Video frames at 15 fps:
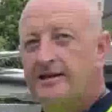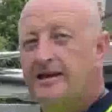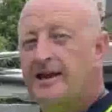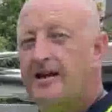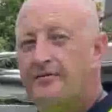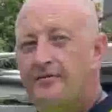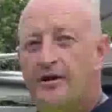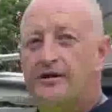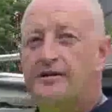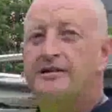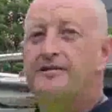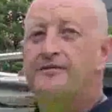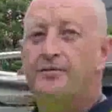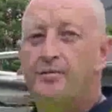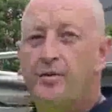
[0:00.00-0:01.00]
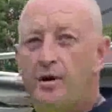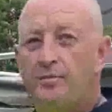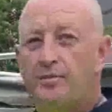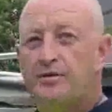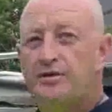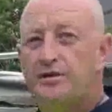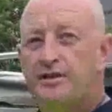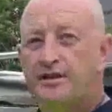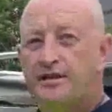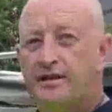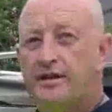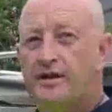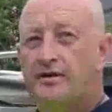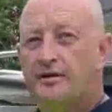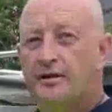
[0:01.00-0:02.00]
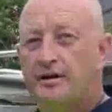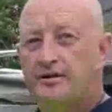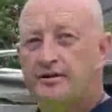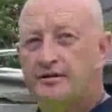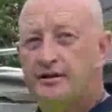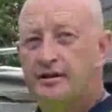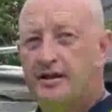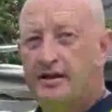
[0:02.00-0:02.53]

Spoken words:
everyone, Tim from High Pressure Cleaning Gold Coast.